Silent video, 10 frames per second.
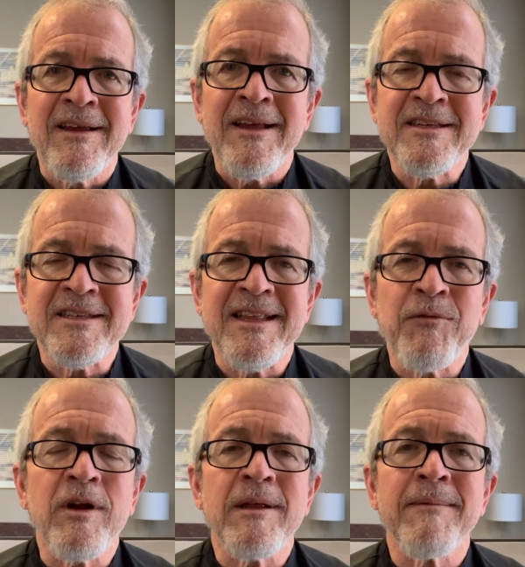is that
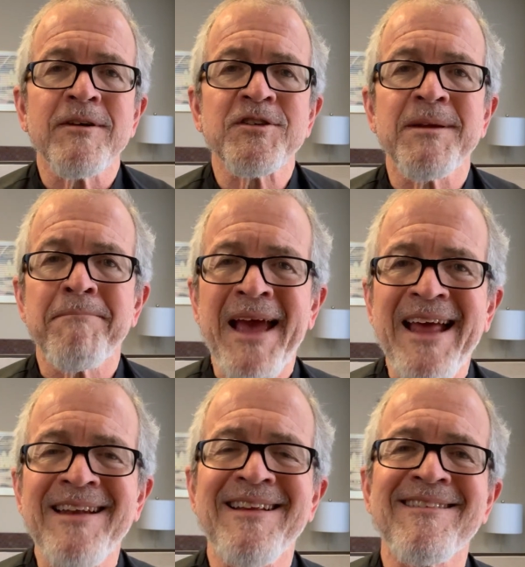one of the most
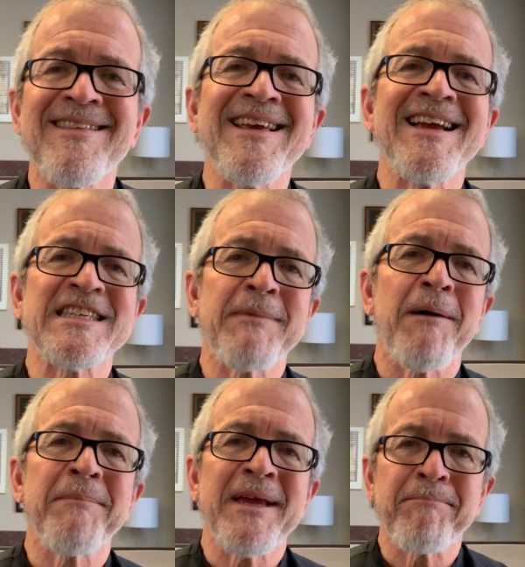demanding things
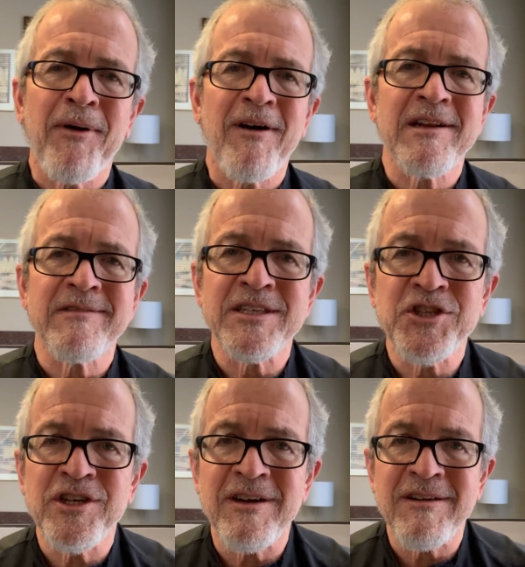about being part of a
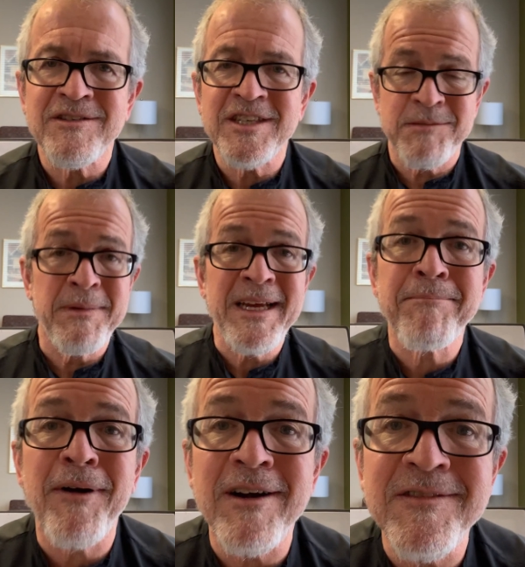church is being
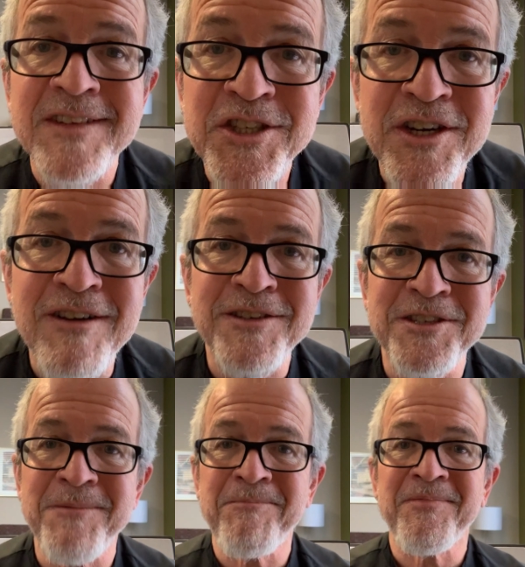part of a
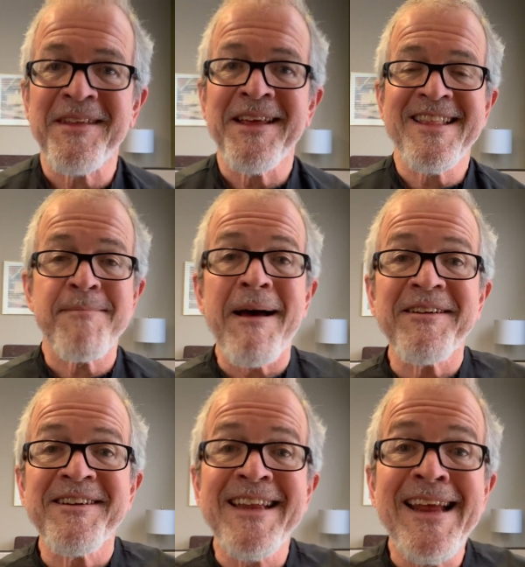church. It's
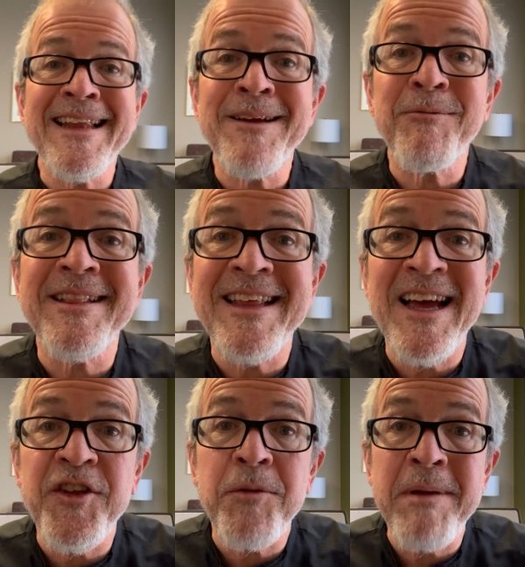about dealing with the
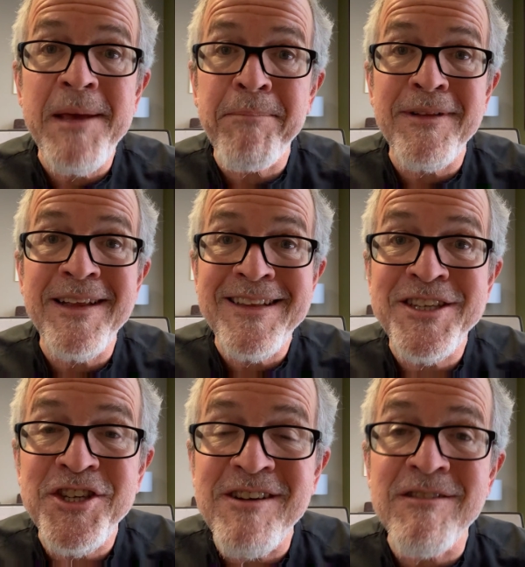other people in the
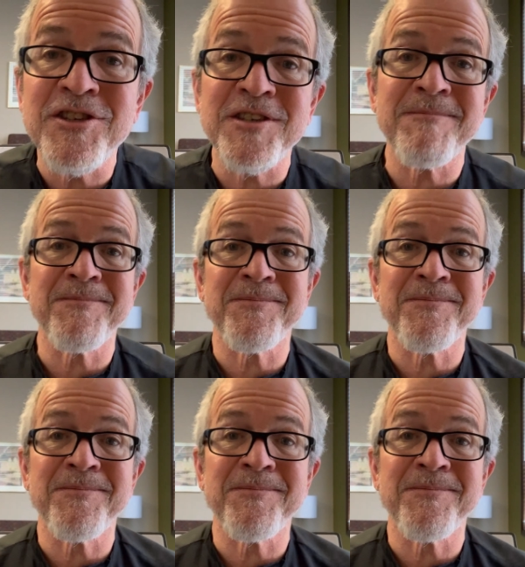church.